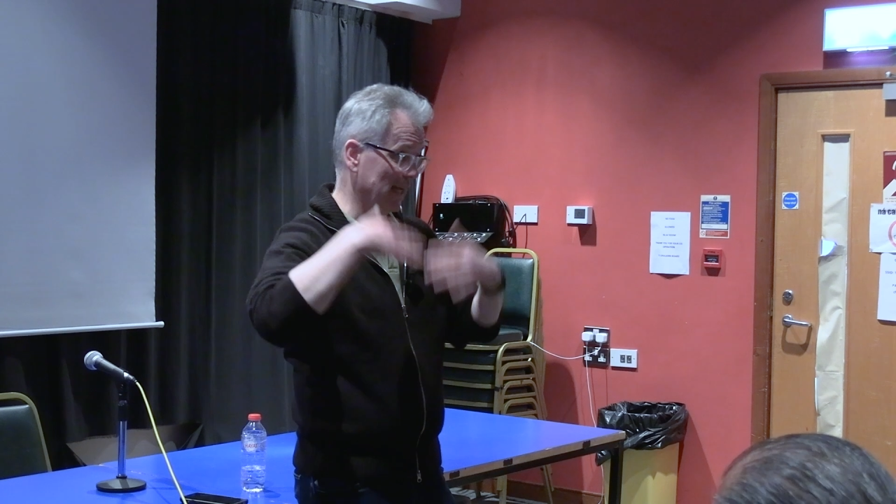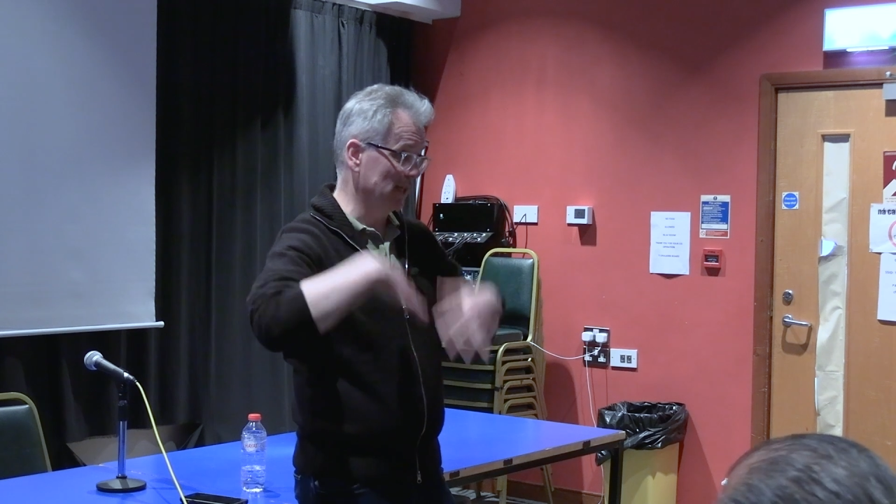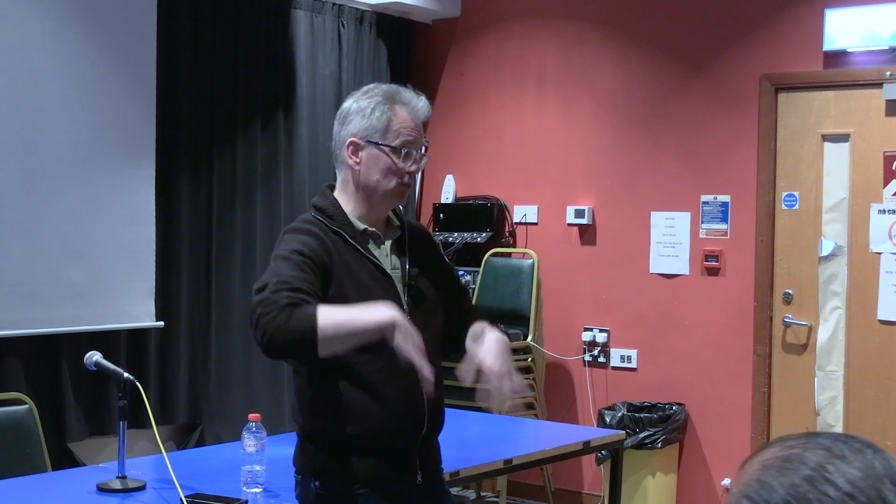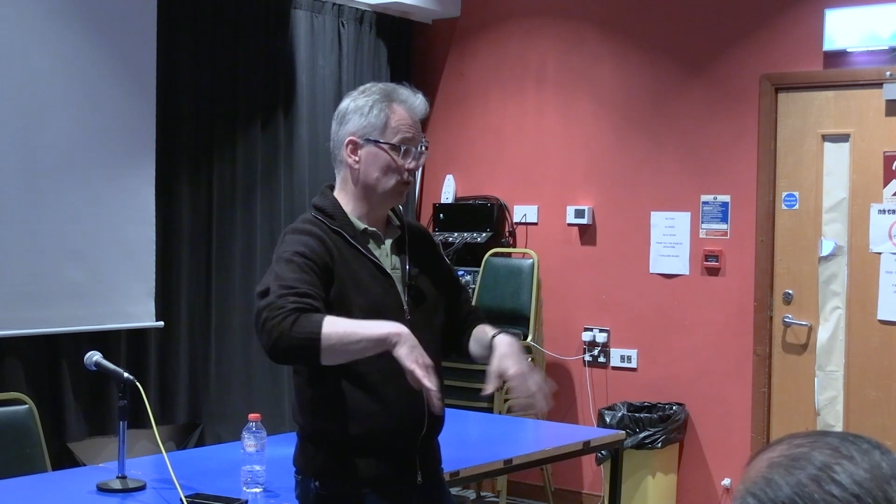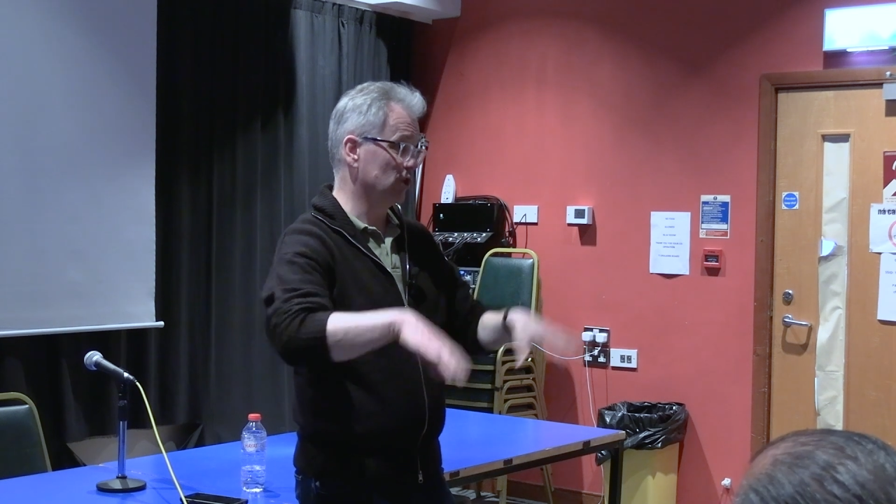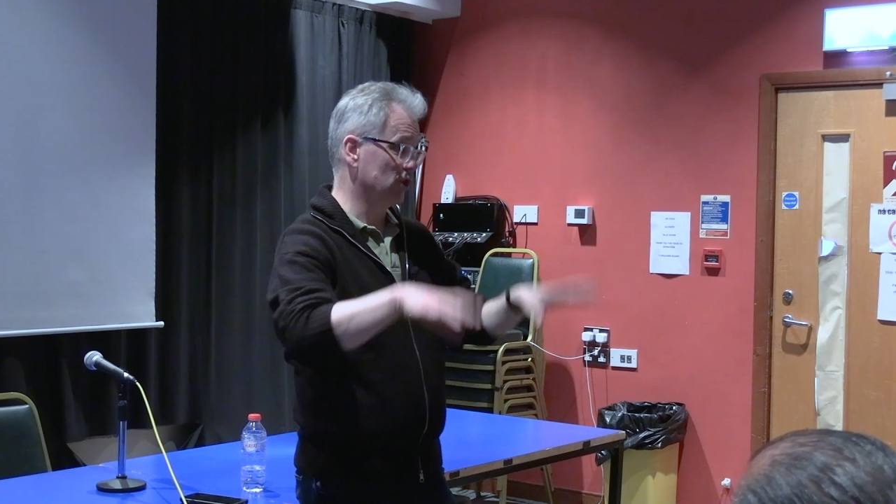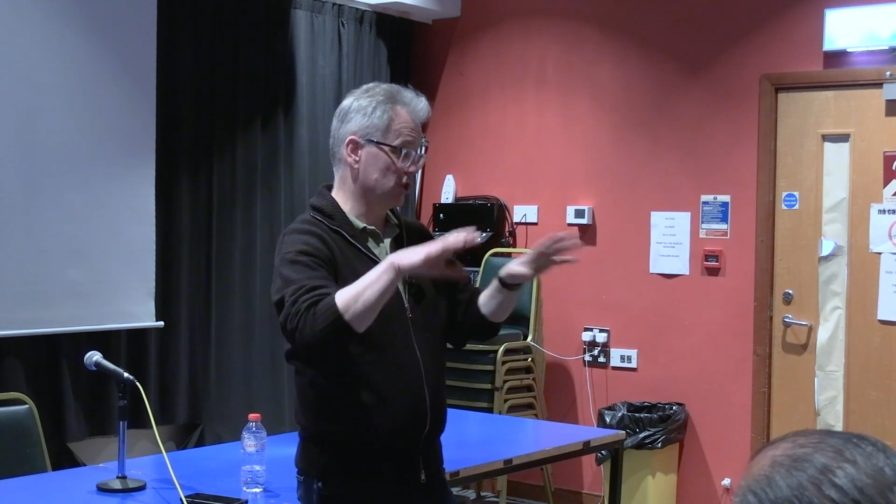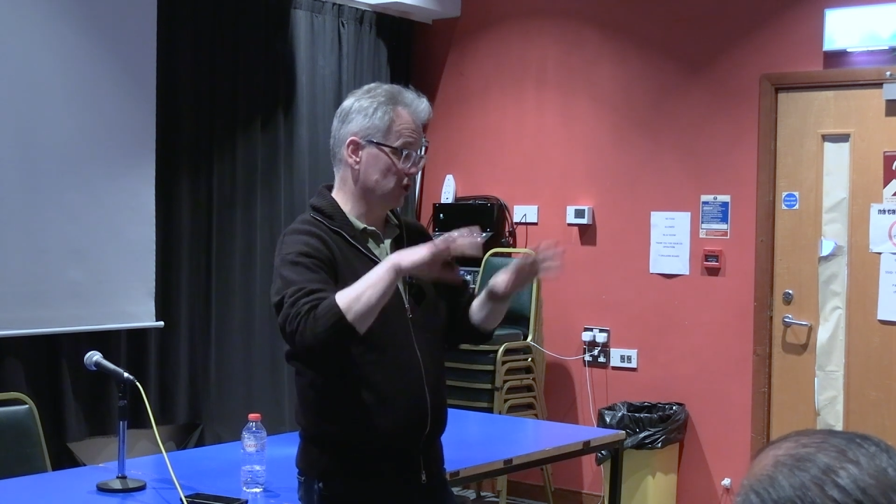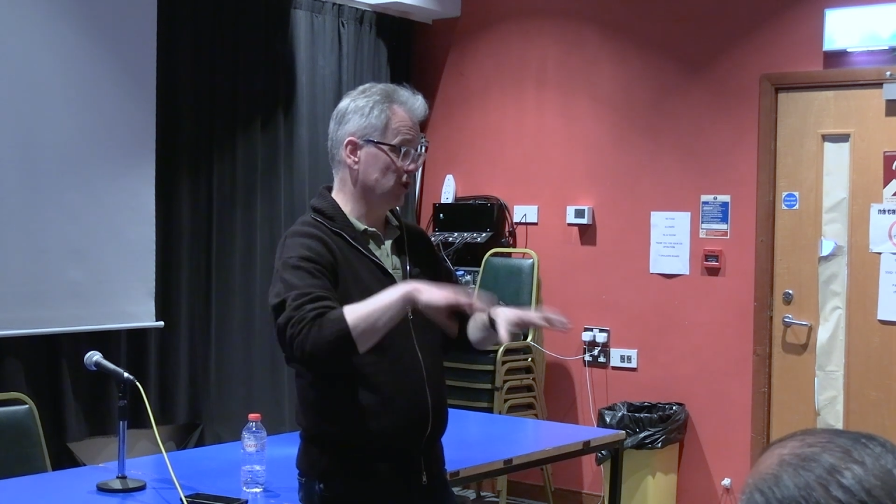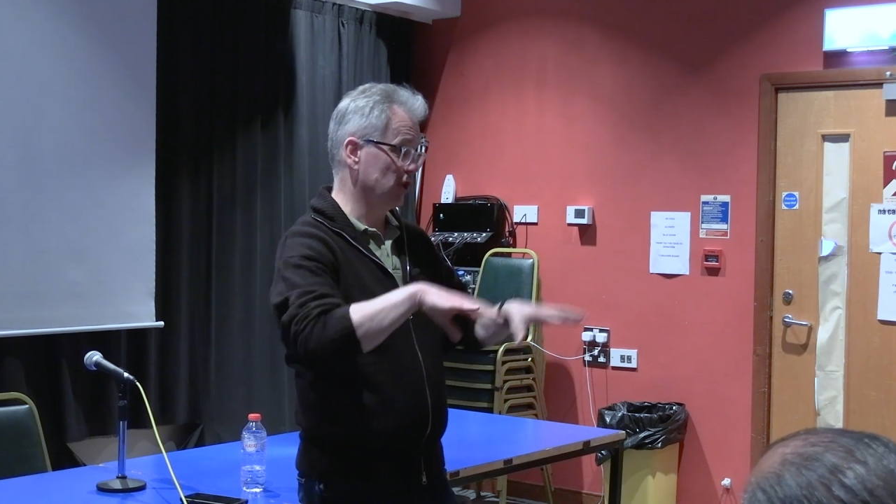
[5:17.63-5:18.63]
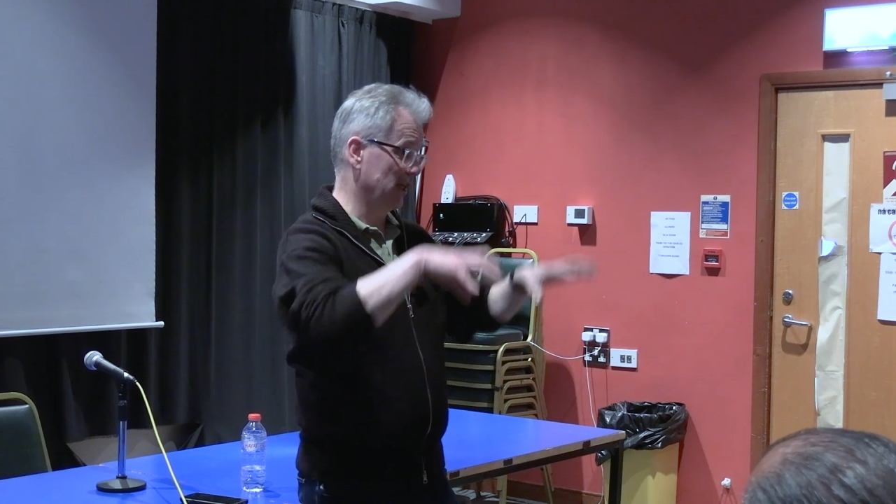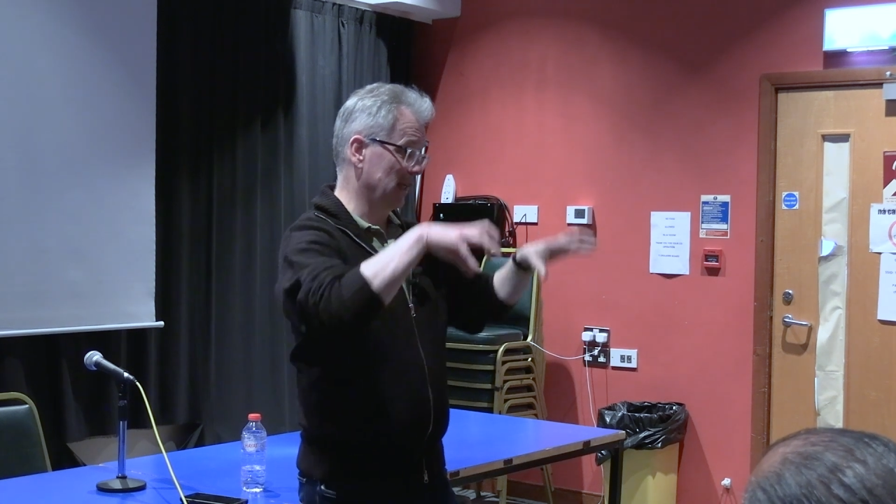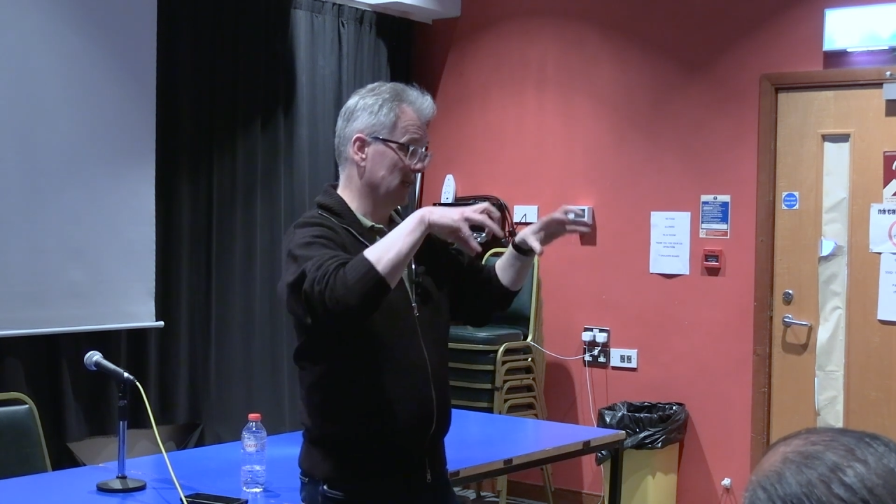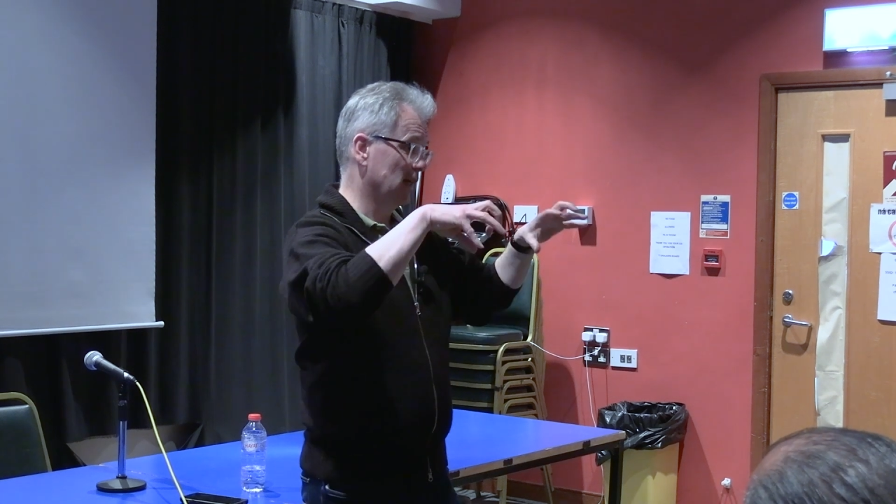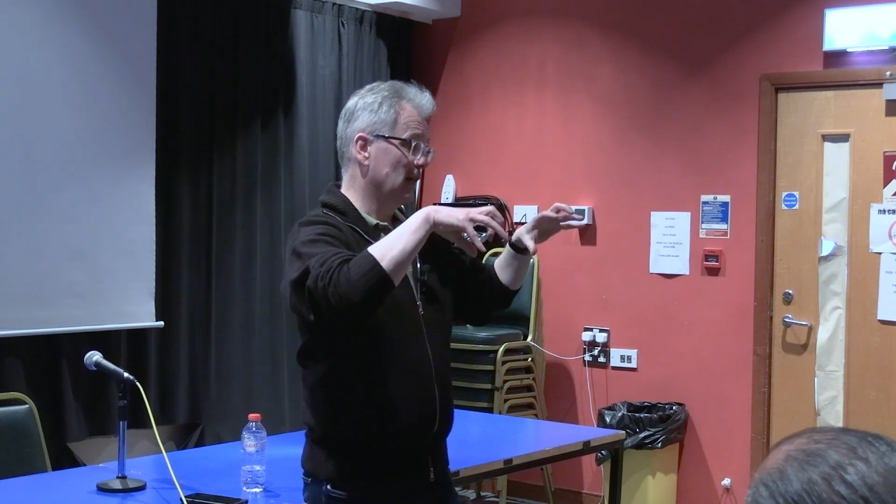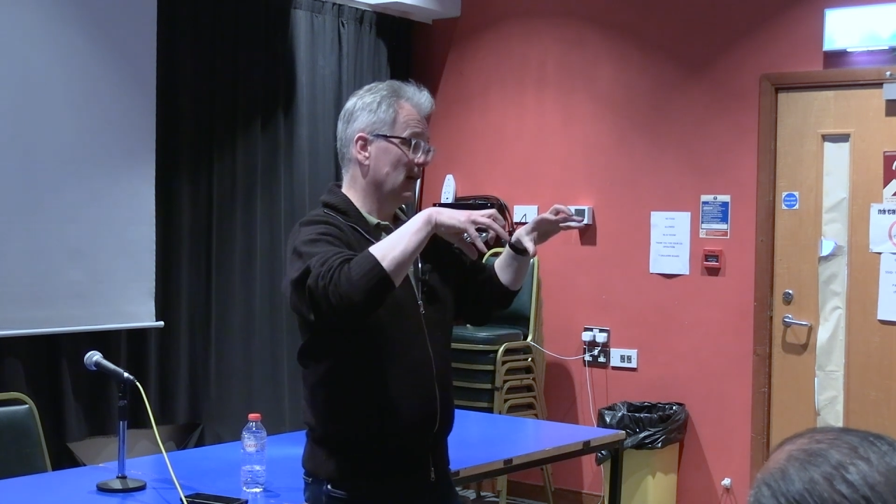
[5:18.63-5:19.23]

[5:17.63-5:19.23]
inward journey